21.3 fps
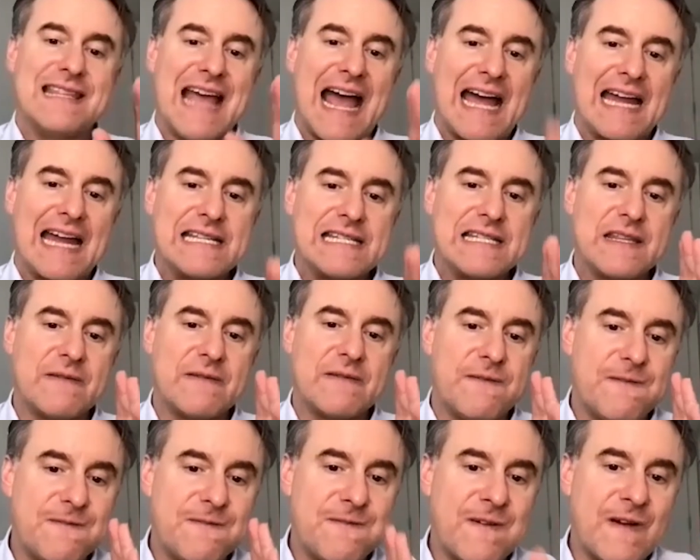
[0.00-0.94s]
is the
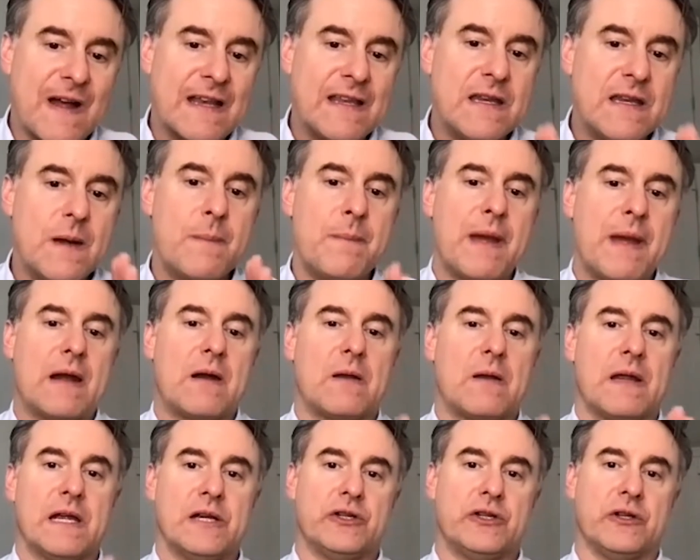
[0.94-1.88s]
fundamental
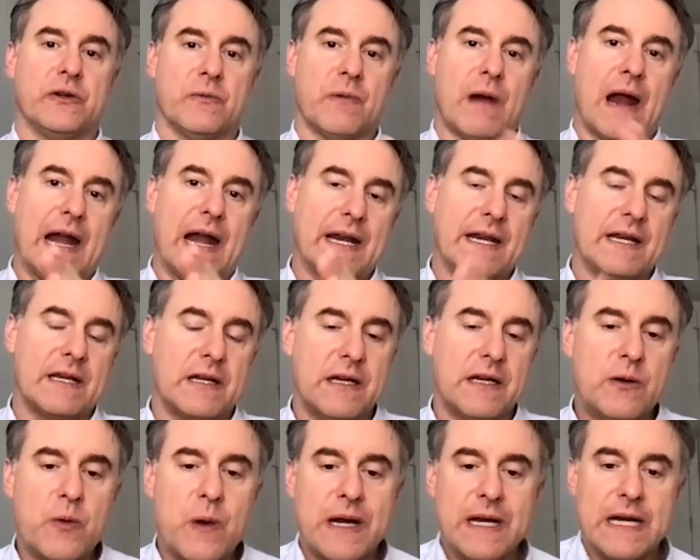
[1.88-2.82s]
issue, right? And
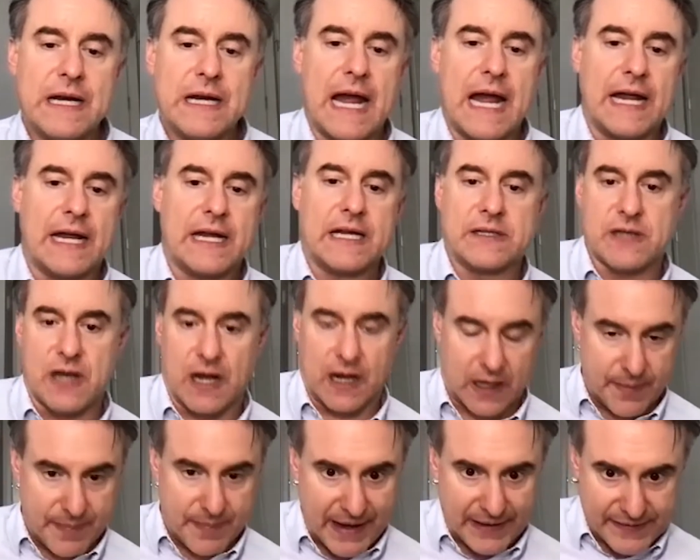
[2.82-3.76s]
Quentin and I can talk
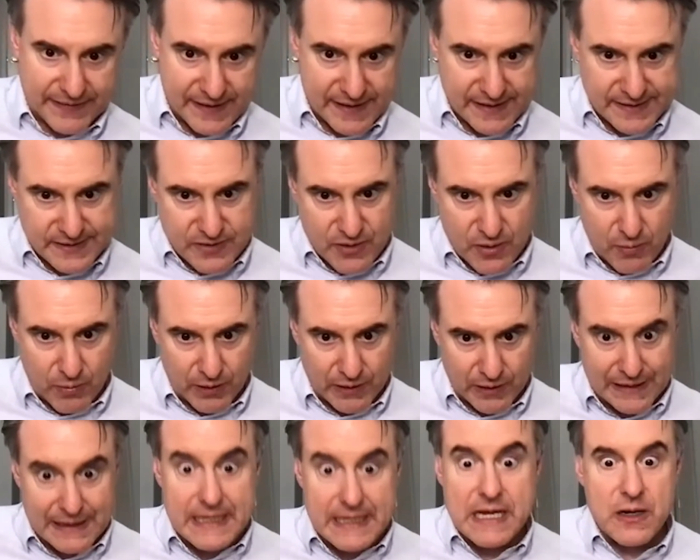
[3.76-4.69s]
about this till we're
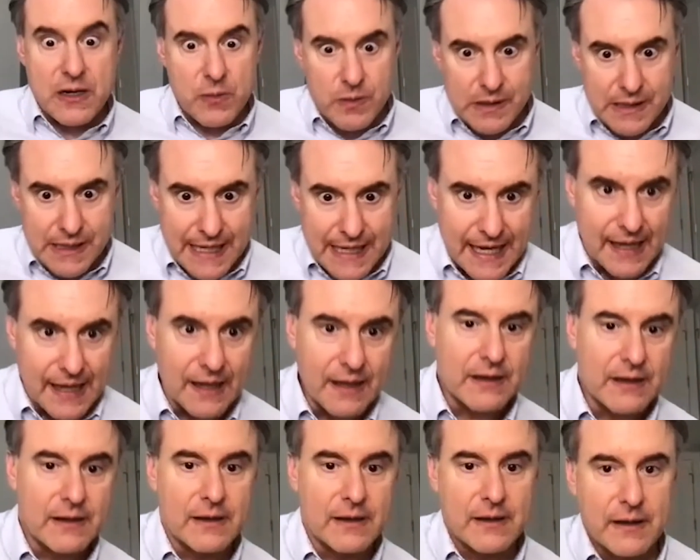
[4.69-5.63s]
literally,
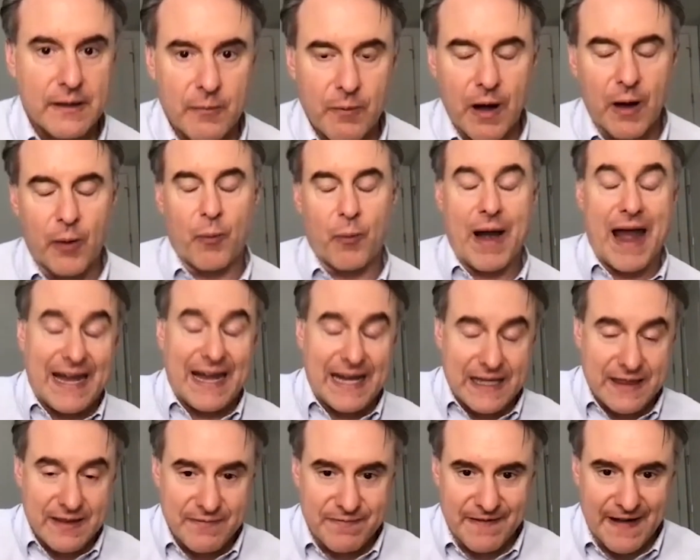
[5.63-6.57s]
red
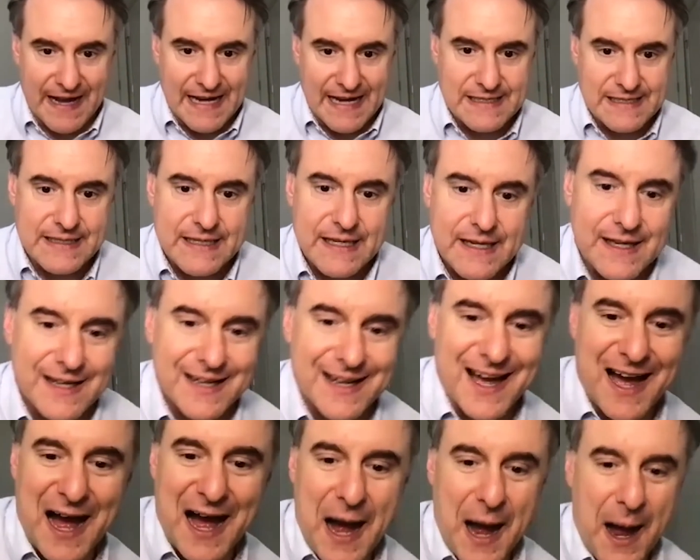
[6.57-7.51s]
in the face,
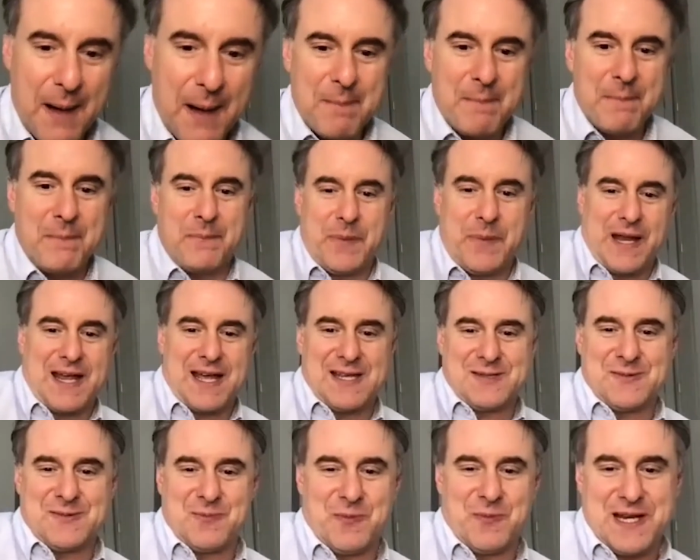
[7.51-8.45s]

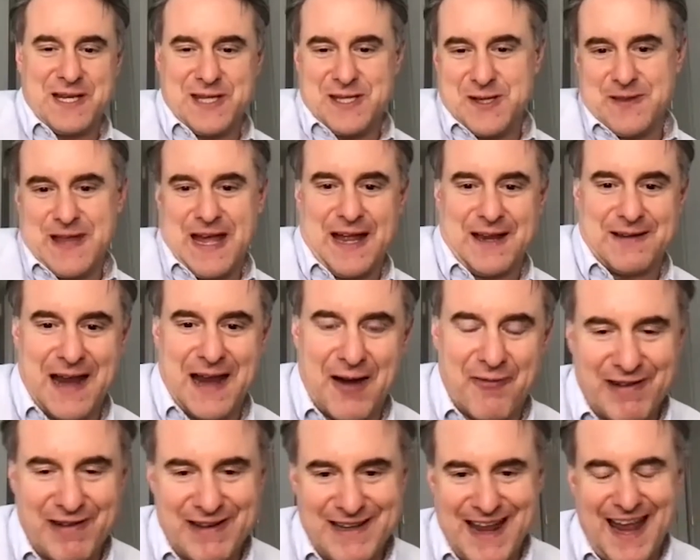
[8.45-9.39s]
because we do that
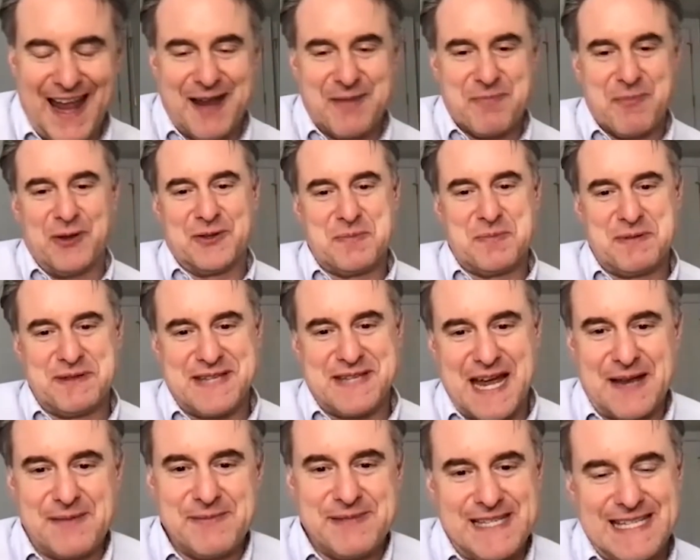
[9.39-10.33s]
every day, multiple
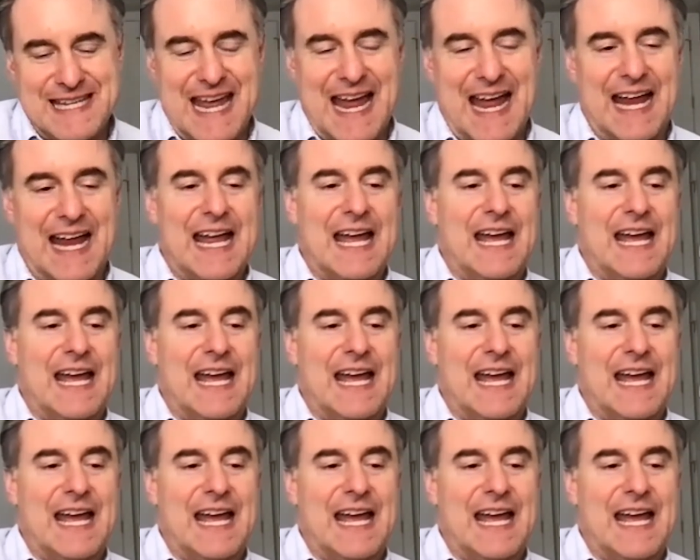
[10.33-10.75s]
times a day.